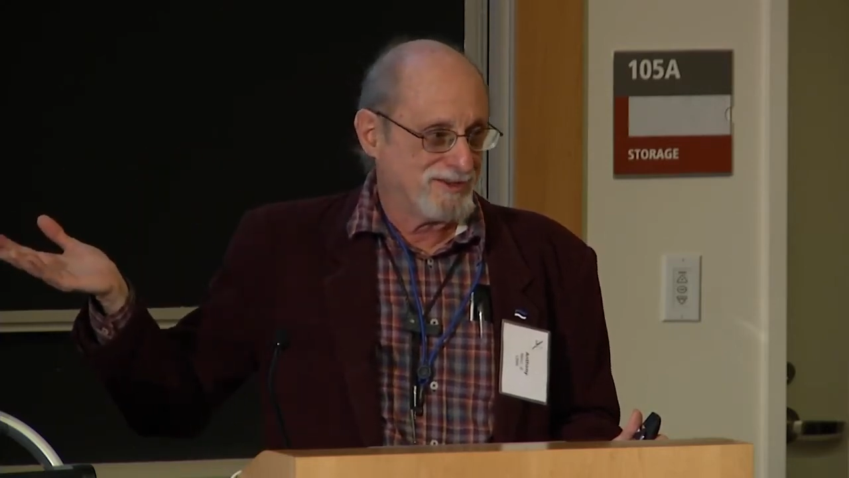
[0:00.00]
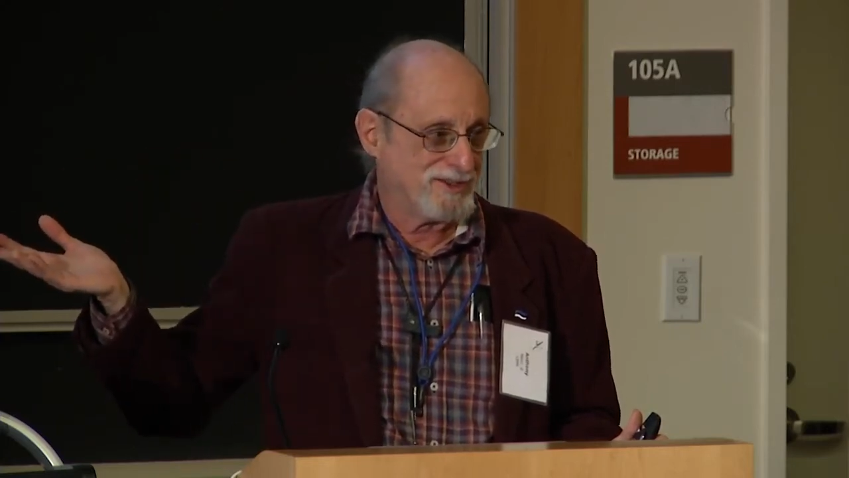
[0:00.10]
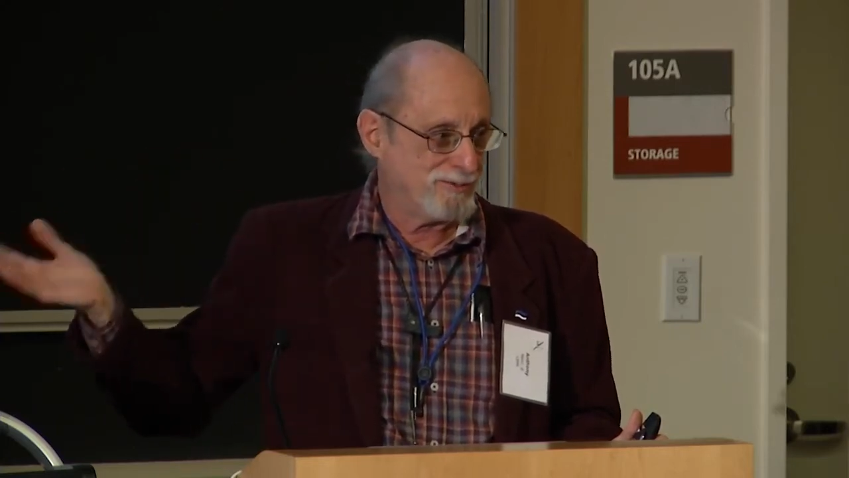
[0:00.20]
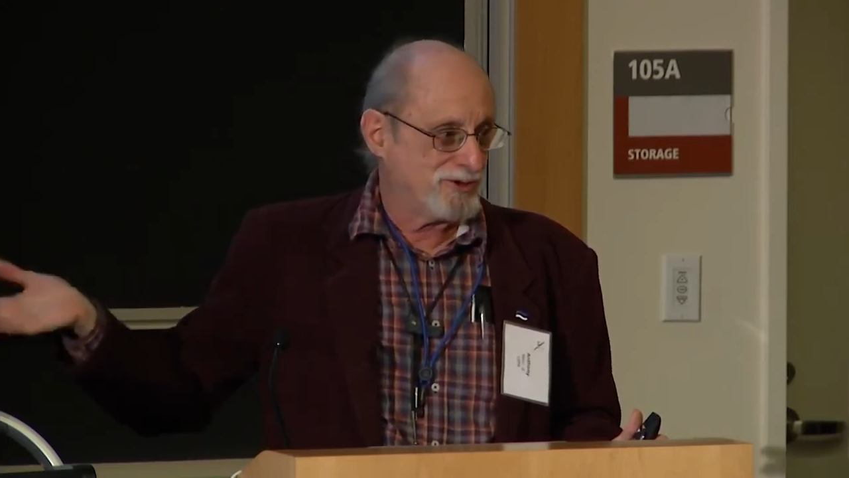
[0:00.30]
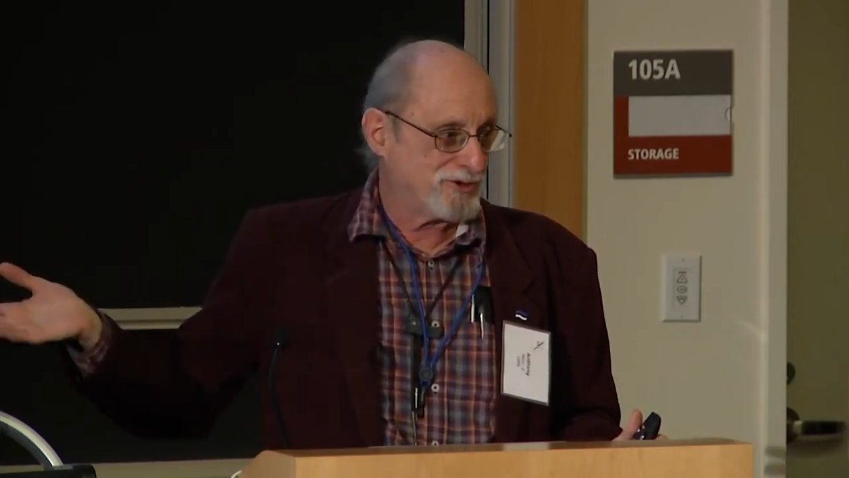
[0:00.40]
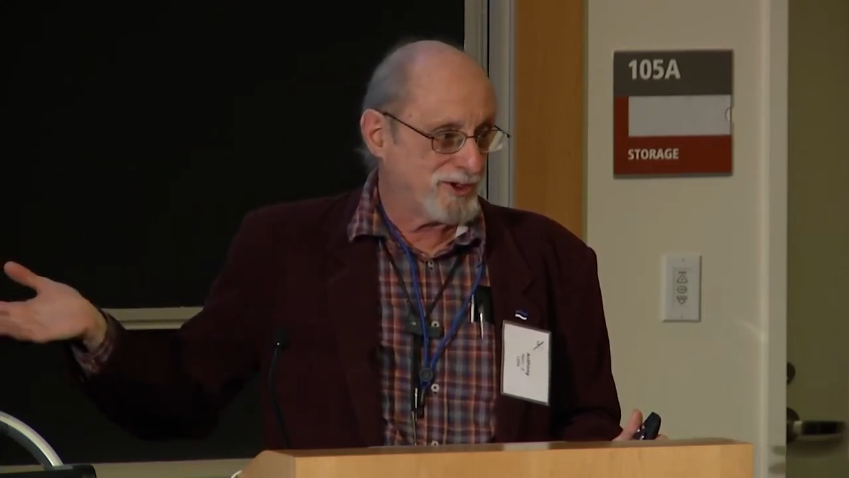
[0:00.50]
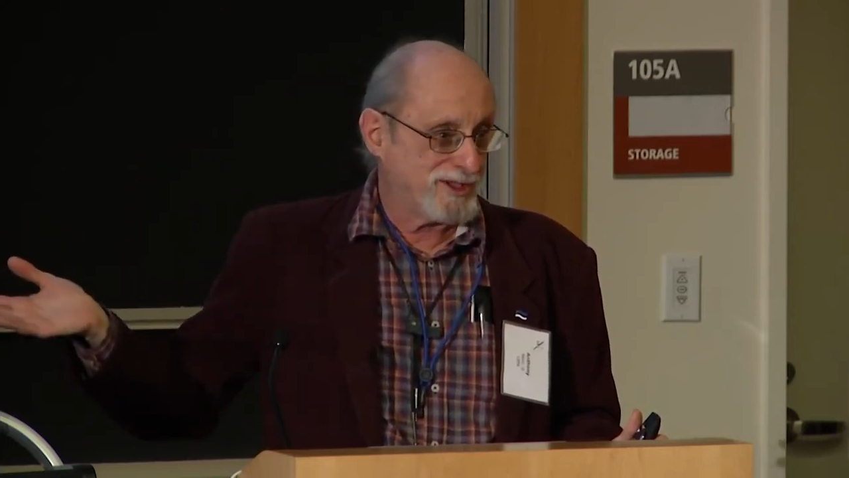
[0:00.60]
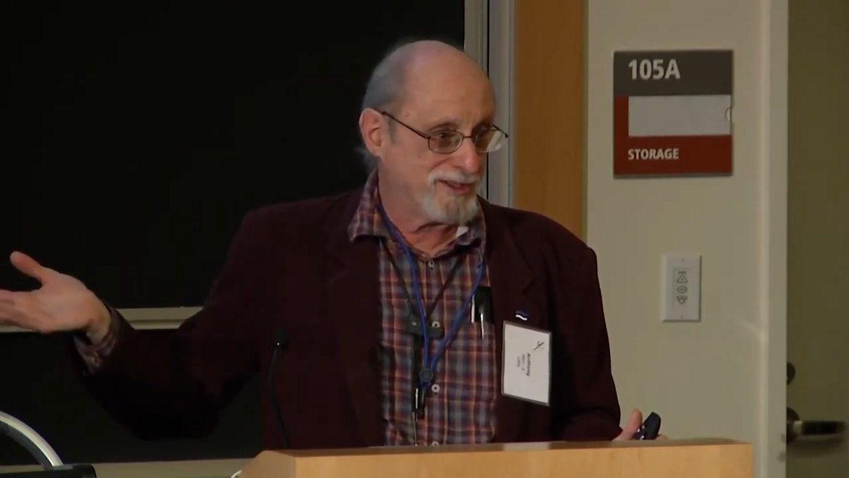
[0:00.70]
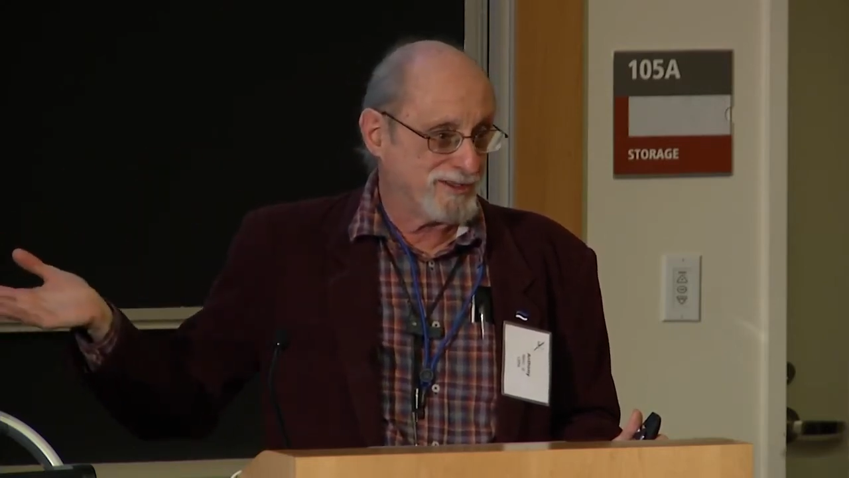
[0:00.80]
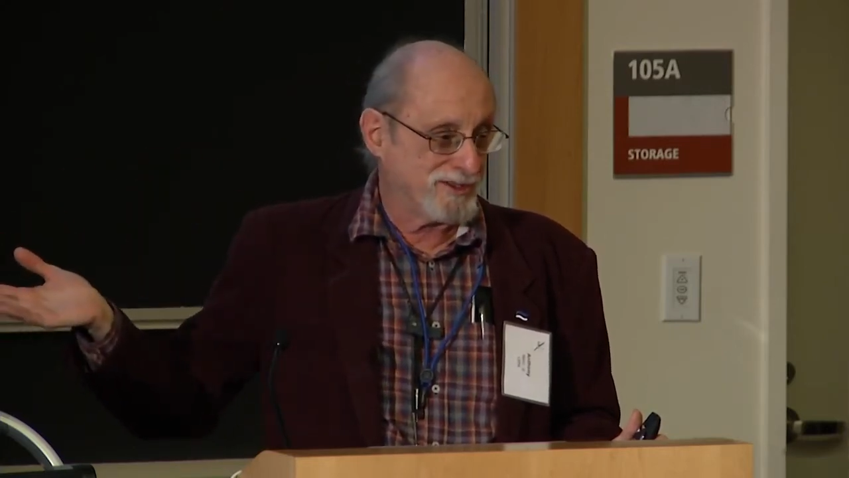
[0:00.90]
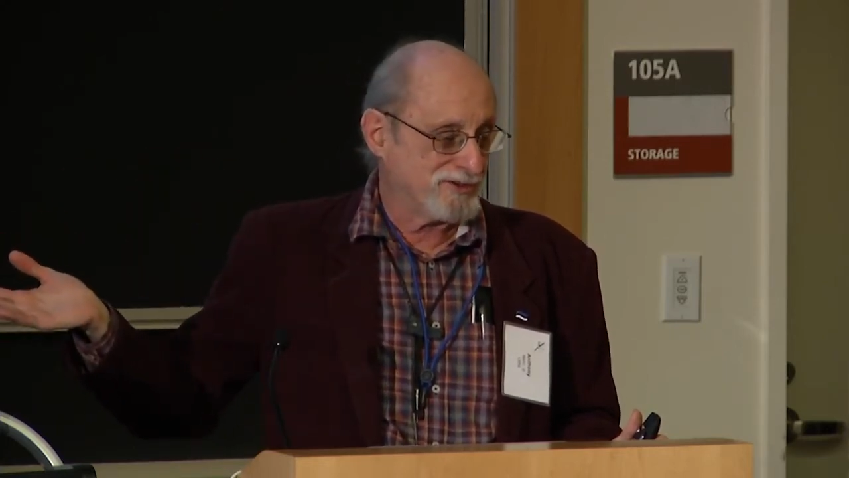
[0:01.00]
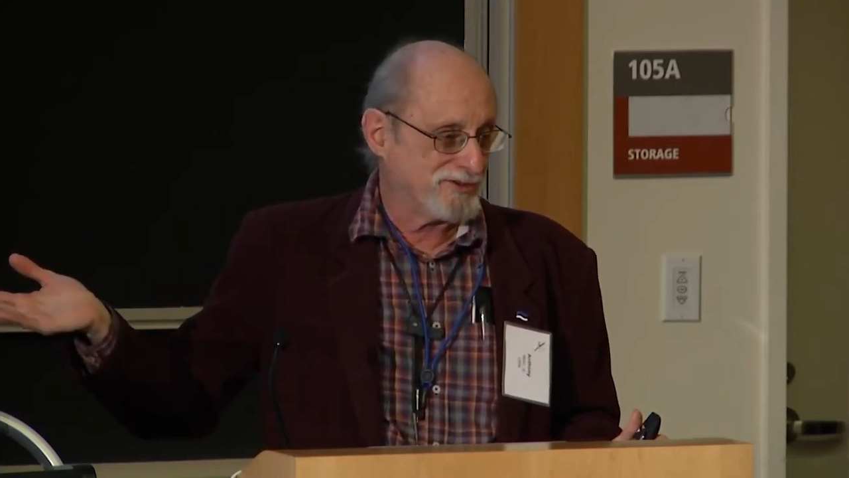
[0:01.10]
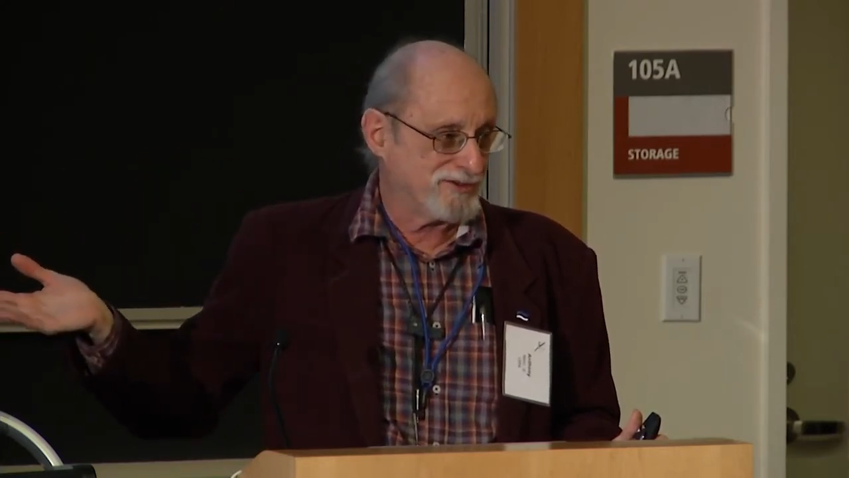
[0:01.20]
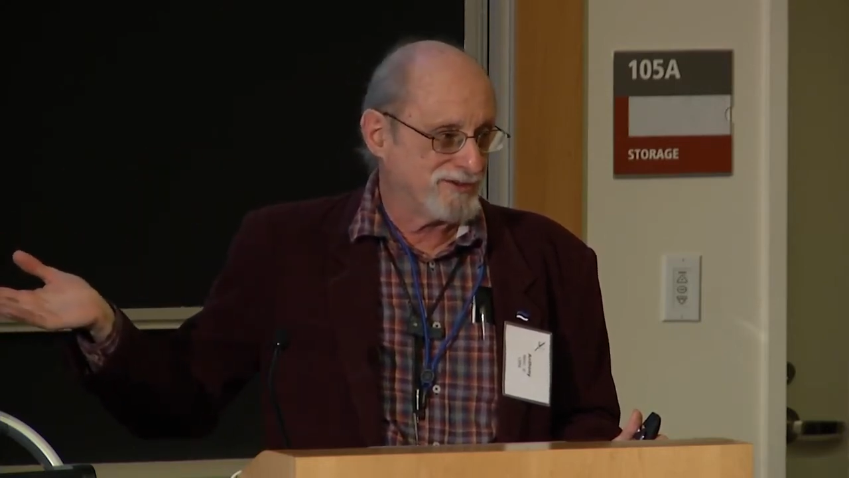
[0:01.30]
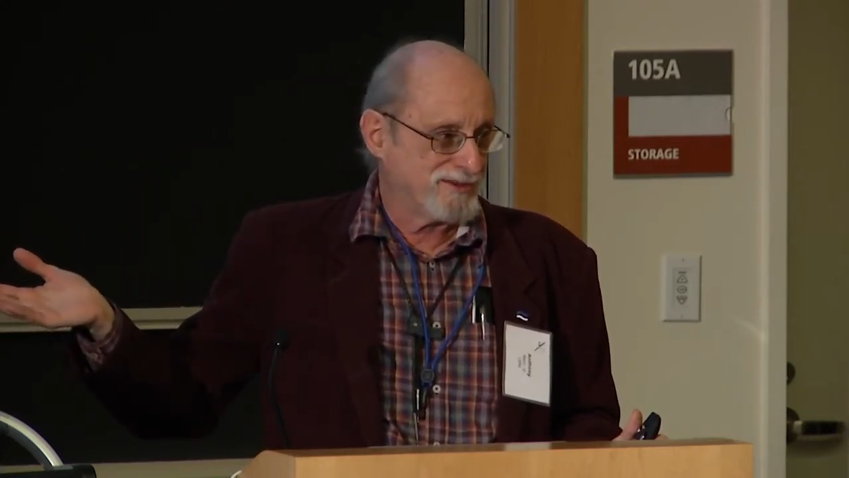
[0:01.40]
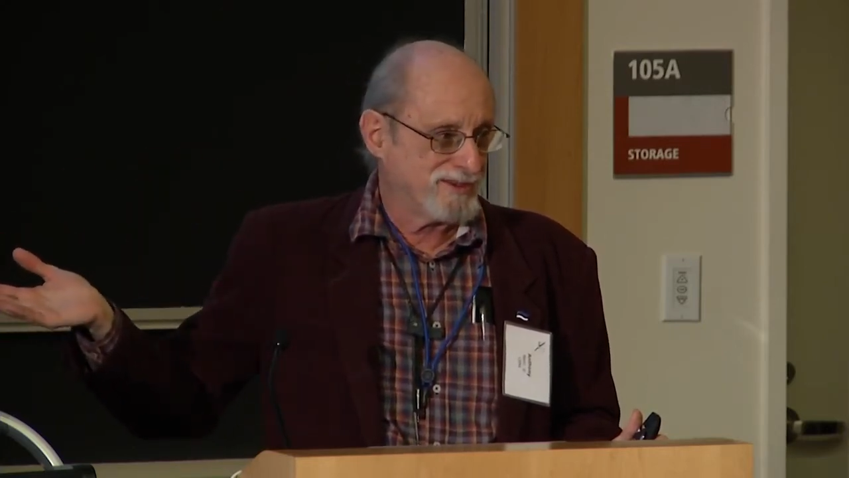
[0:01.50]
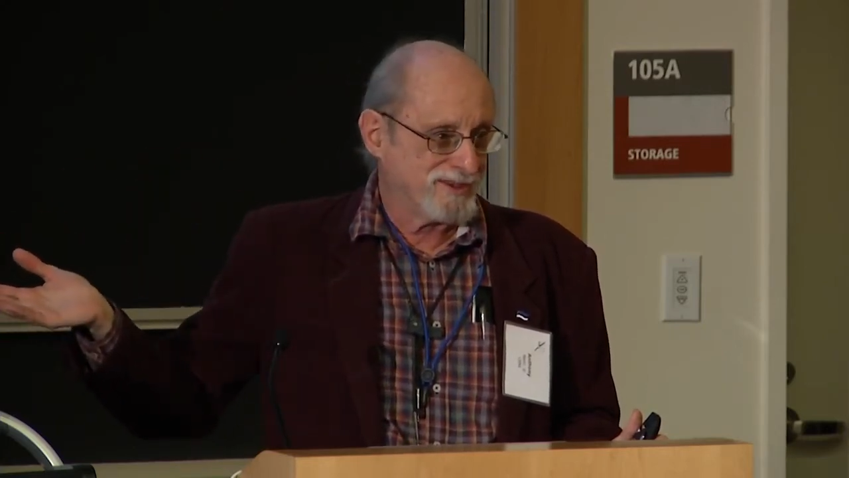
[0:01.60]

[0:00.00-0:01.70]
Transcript: demonstrating this,